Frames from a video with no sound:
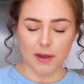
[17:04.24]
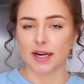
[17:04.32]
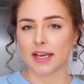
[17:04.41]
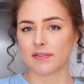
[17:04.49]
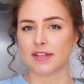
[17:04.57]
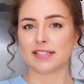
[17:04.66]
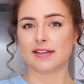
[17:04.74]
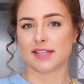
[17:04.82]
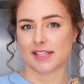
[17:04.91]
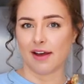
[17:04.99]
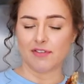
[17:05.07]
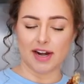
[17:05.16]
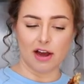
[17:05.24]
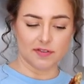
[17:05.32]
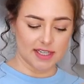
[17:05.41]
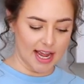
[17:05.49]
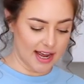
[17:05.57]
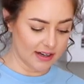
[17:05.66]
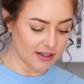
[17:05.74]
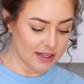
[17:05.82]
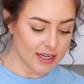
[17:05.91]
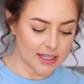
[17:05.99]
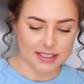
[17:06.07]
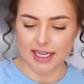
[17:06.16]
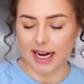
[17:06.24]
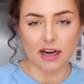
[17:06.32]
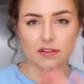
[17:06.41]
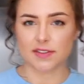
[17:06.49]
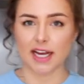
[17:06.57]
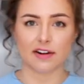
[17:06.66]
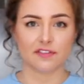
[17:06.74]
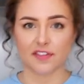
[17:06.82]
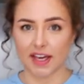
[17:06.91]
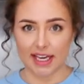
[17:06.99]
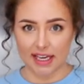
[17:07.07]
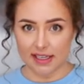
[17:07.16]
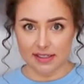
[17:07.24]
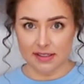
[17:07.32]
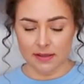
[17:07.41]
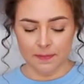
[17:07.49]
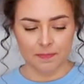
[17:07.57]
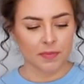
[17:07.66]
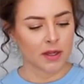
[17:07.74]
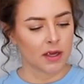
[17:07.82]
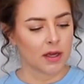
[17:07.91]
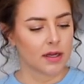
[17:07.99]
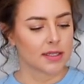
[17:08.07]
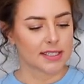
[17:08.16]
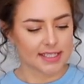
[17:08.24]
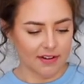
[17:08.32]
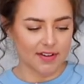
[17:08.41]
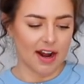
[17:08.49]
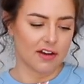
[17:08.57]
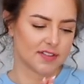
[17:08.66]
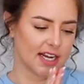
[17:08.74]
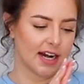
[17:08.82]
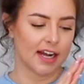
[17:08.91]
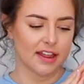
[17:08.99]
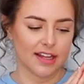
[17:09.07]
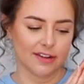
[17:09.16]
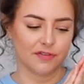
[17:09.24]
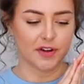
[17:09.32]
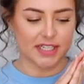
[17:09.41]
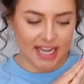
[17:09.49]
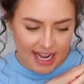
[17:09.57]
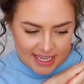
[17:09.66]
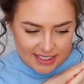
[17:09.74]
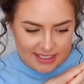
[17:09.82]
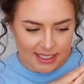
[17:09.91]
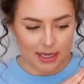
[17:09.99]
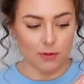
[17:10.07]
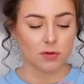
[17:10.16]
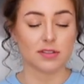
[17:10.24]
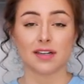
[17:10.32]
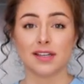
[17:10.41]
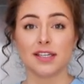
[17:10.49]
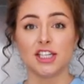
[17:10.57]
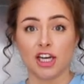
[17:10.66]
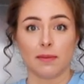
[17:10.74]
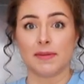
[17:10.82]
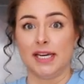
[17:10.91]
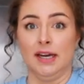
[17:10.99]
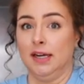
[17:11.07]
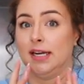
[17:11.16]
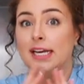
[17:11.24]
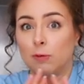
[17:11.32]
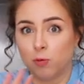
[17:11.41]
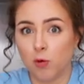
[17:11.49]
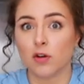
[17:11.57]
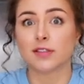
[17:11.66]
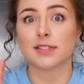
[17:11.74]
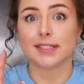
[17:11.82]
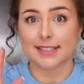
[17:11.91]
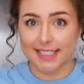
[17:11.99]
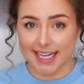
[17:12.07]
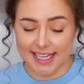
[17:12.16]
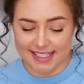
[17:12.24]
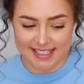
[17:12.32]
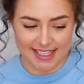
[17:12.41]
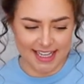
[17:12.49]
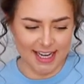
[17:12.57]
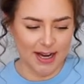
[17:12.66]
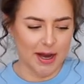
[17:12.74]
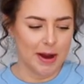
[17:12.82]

gonna give this a seven out of 10. 10 out of 10 for ease. 7 out of 10 I think for taste. It was yummy. Like it was tasty,